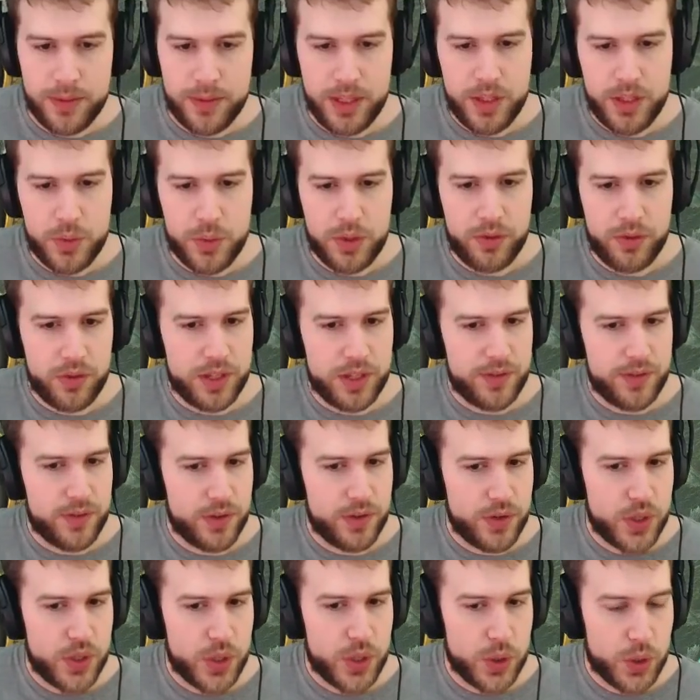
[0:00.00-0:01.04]
These
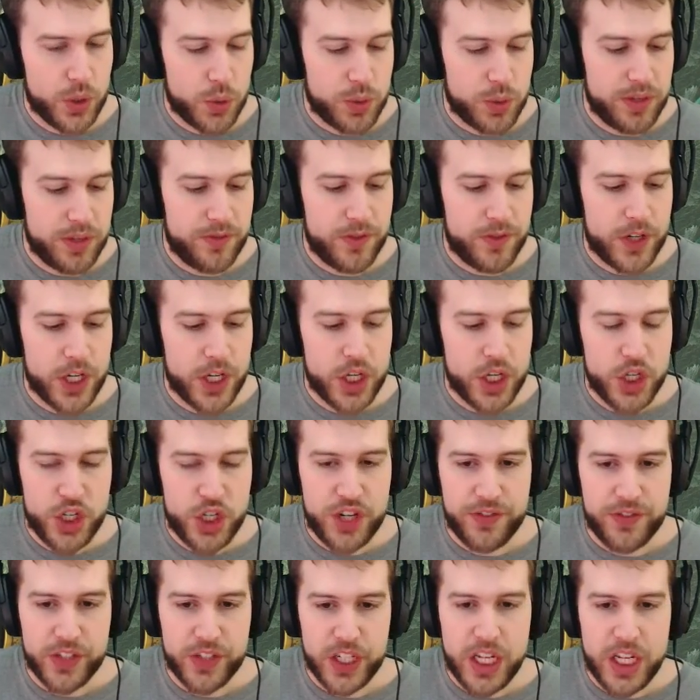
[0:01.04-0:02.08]
Swift
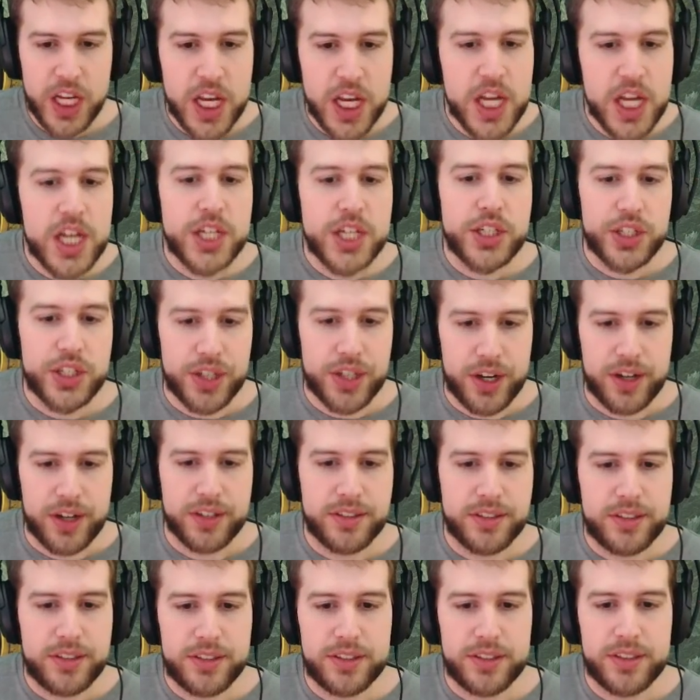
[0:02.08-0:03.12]
Shiver
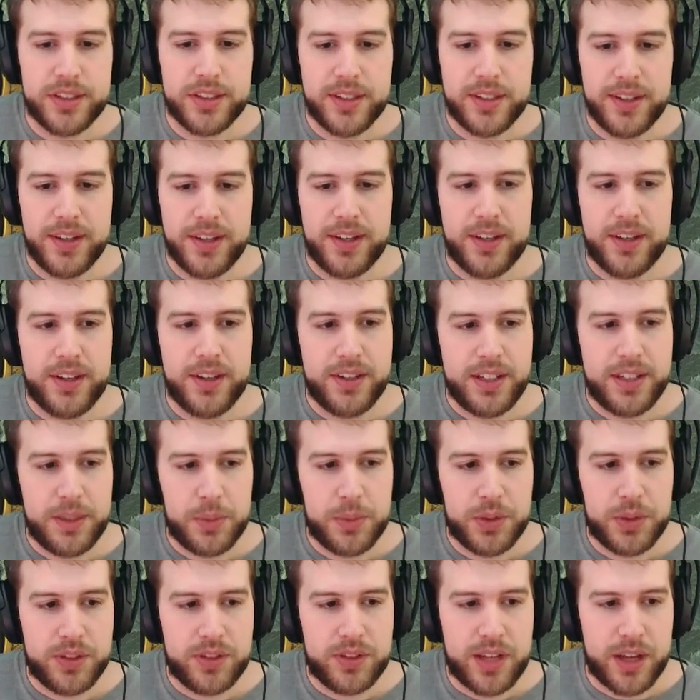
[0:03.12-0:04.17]
Shards,
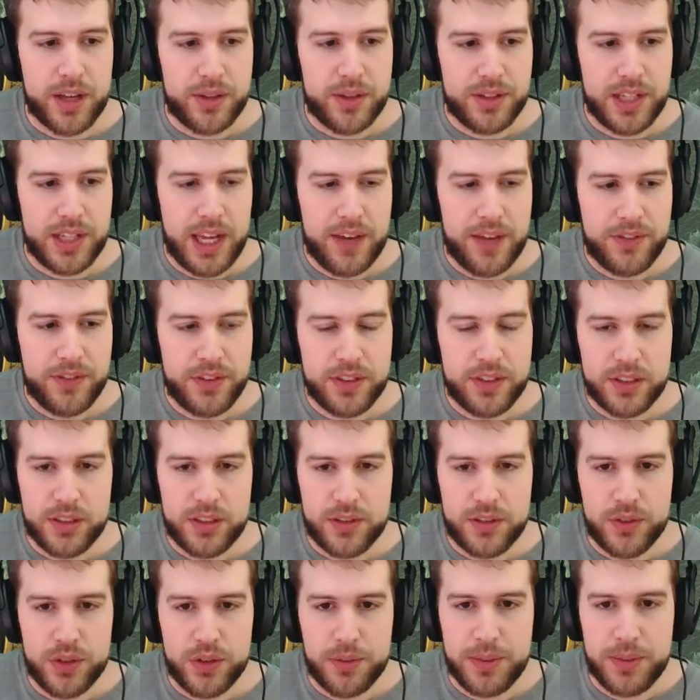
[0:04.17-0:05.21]
Deepwood Scouts, they have
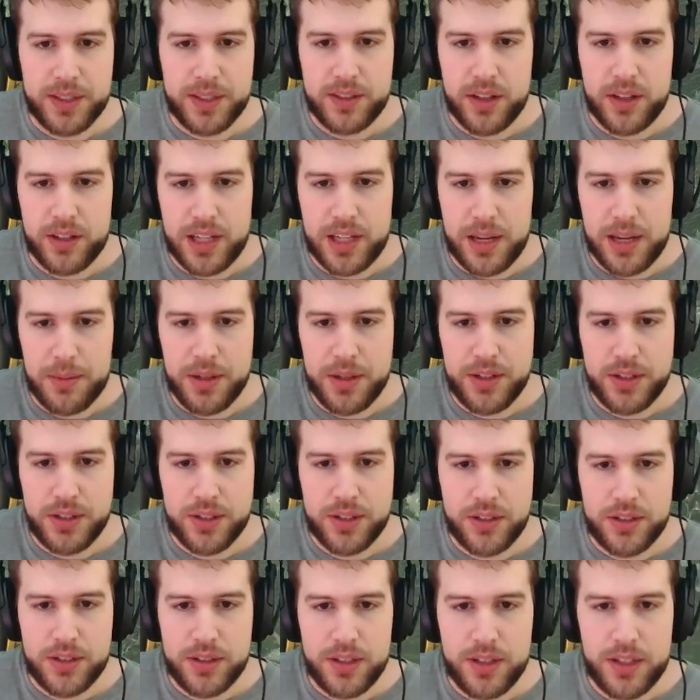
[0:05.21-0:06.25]
64 missile damage.
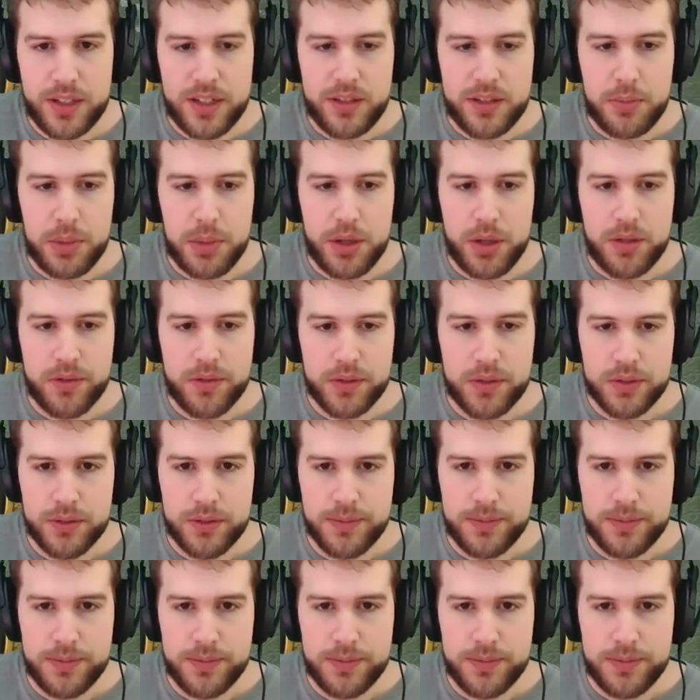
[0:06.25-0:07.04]
It is beautiful.